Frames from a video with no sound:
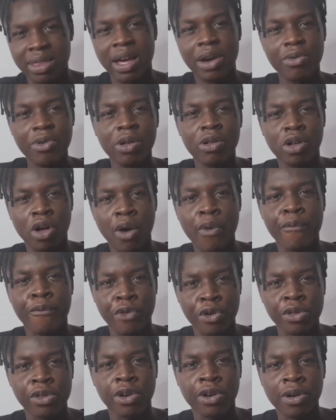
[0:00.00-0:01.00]
That will
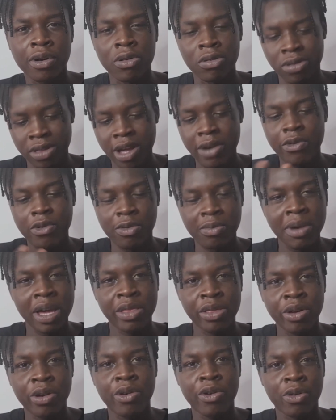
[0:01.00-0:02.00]
comfort the girl, that will make
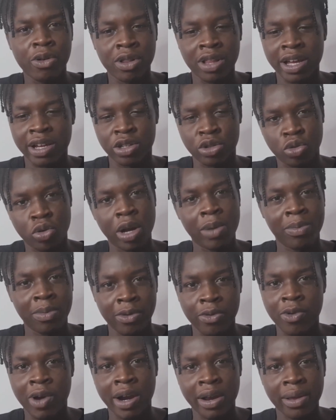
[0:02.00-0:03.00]
the girl like swipe
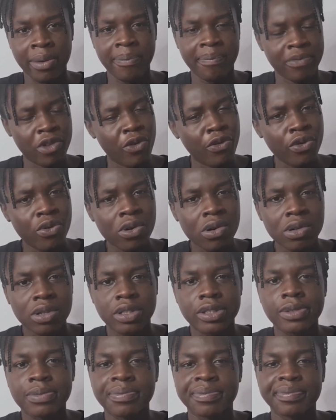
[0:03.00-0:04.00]
right, of
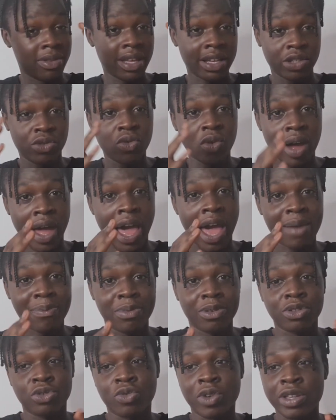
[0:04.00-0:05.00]
course. That's what
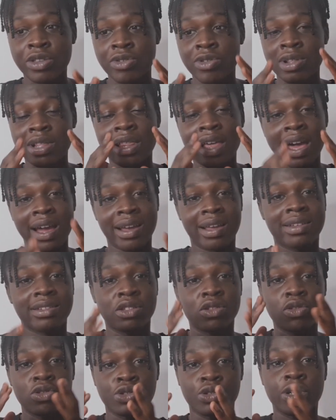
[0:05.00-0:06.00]
happens when you lack
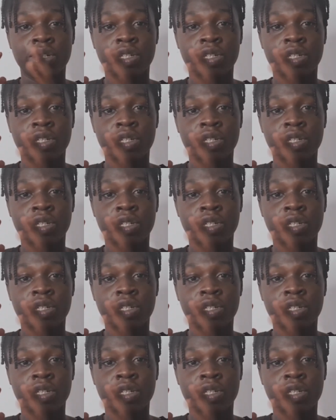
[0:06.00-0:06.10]
social